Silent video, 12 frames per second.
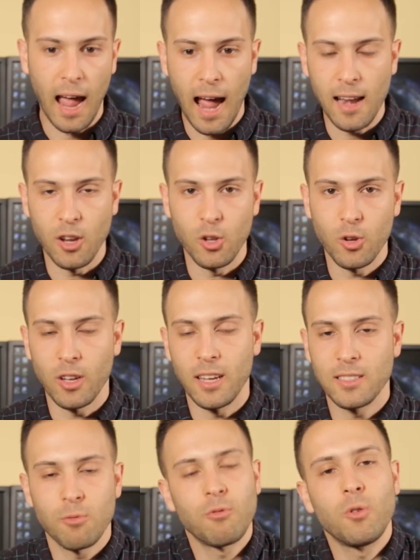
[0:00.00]
And
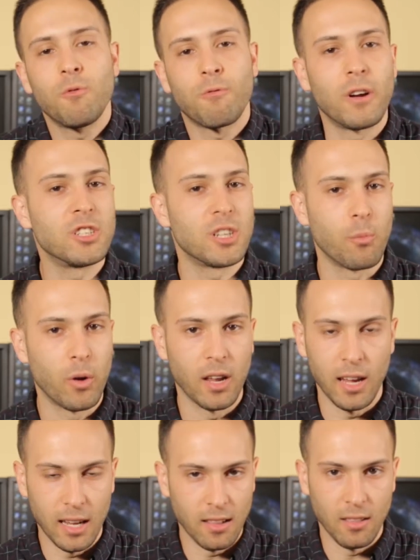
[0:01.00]
it's a real friendship winner
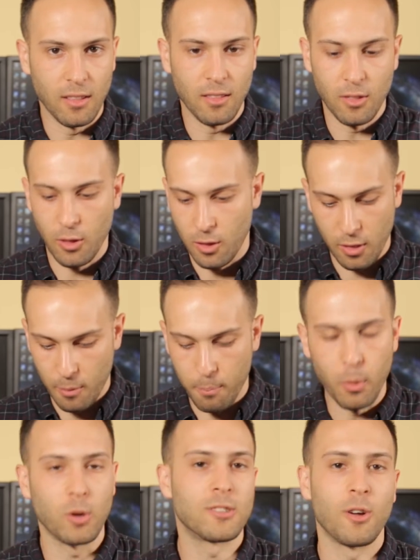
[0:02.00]
in the
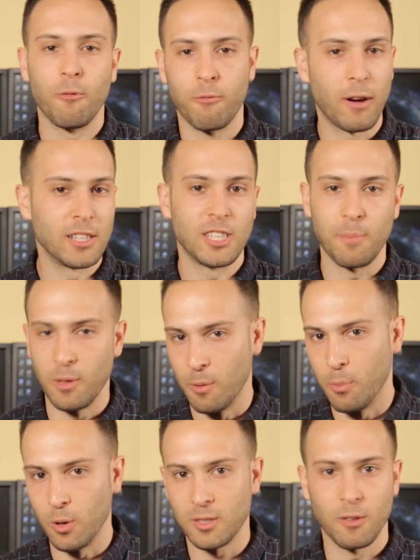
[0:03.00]
books of friendship, in the
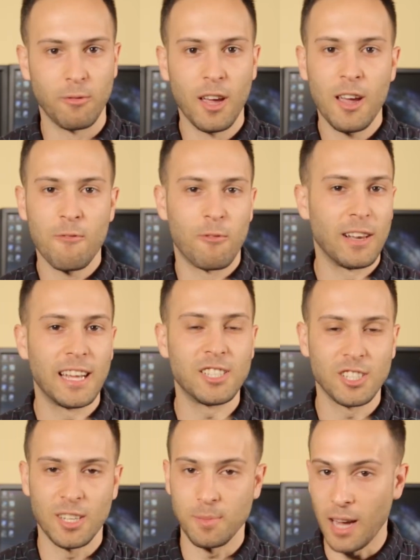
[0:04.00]
books of
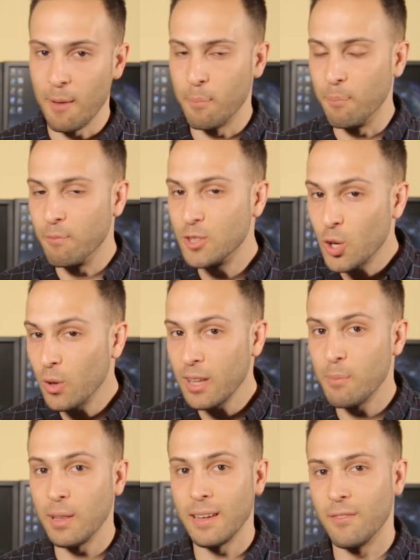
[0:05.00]
relationships. I truly
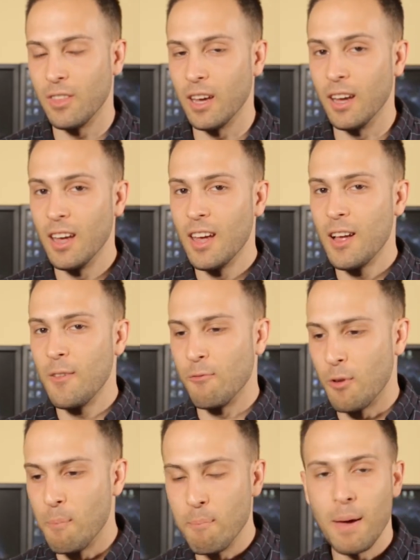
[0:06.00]
believe that
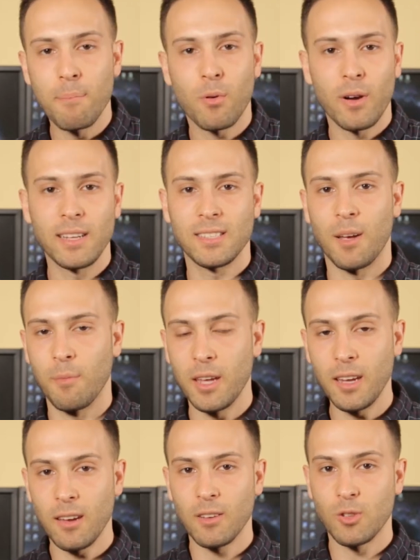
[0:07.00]
remembering
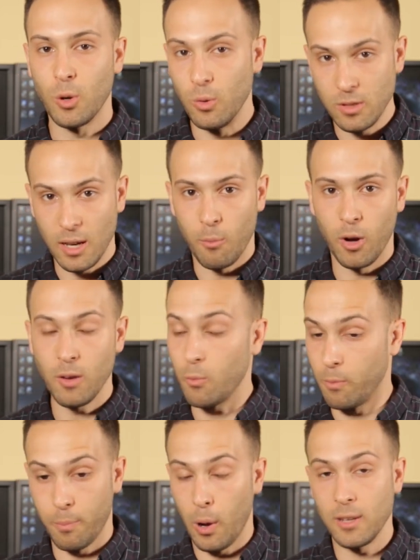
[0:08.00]
something to
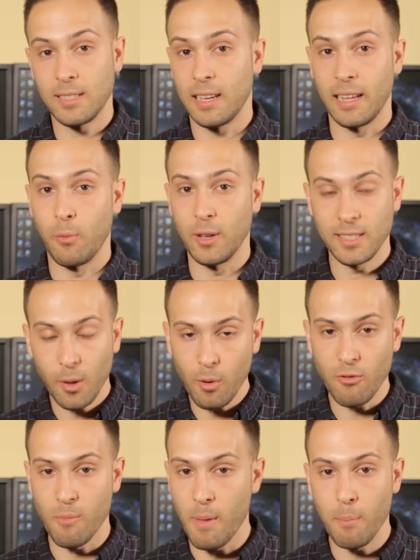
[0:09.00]
someone, personally, when
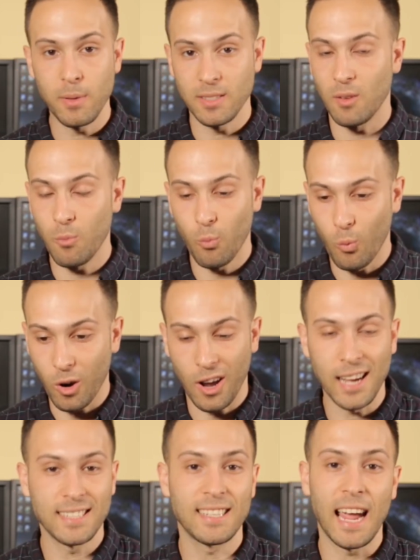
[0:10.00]
someone remembers what
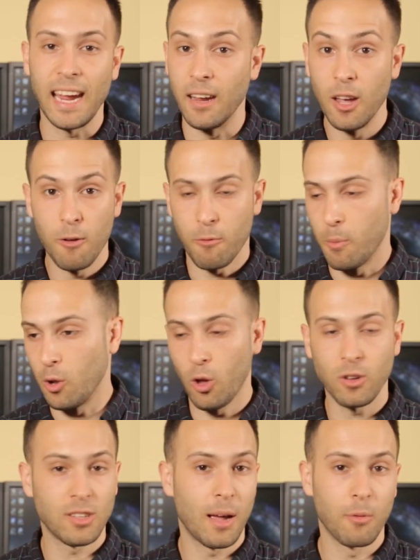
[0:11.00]
I say from a
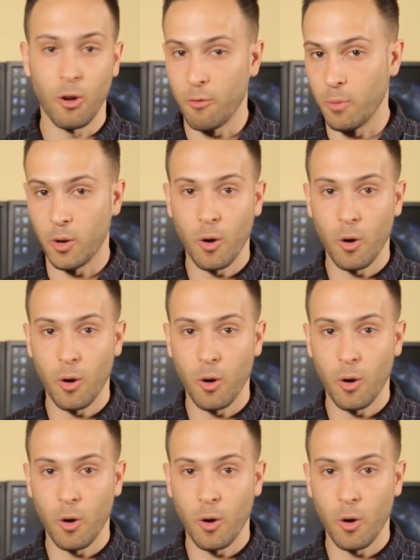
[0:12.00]
long time ago, from a